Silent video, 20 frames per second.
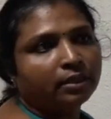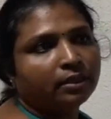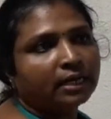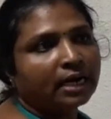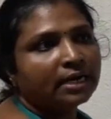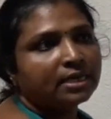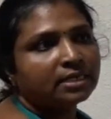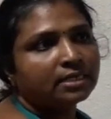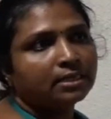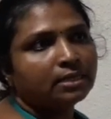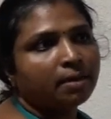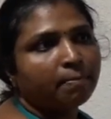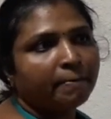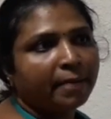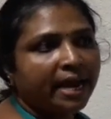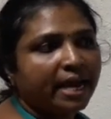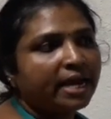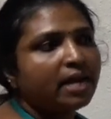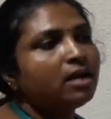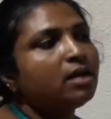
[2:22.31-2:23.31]
That is the
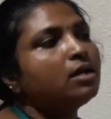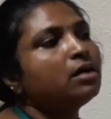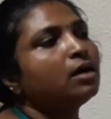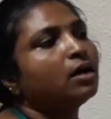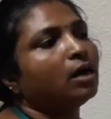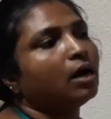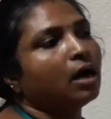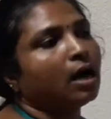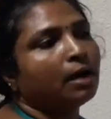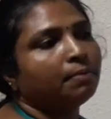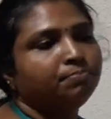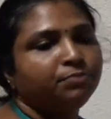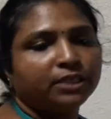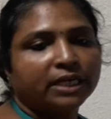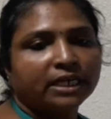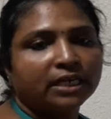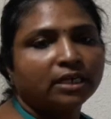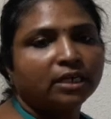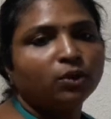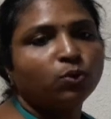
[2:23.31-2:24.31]
main
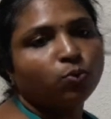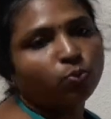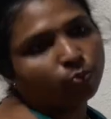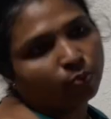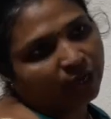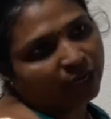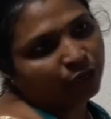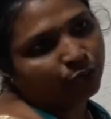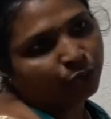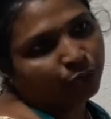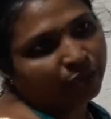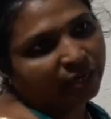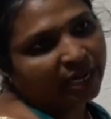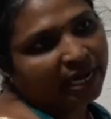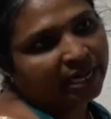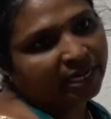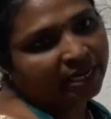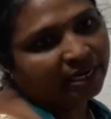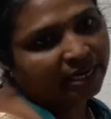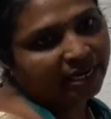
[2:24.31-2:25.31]
objective when you
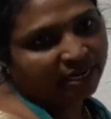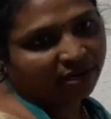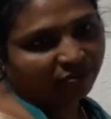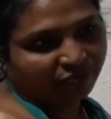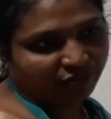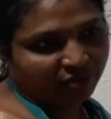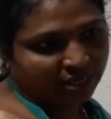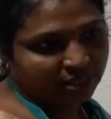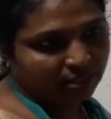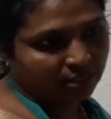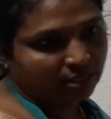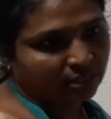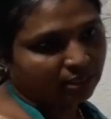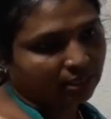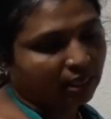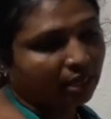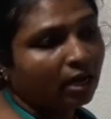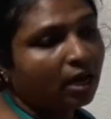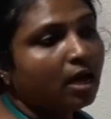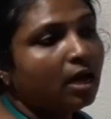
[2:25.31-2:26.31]
create an interface
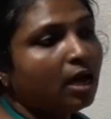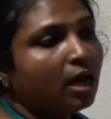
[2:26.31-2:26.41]
design.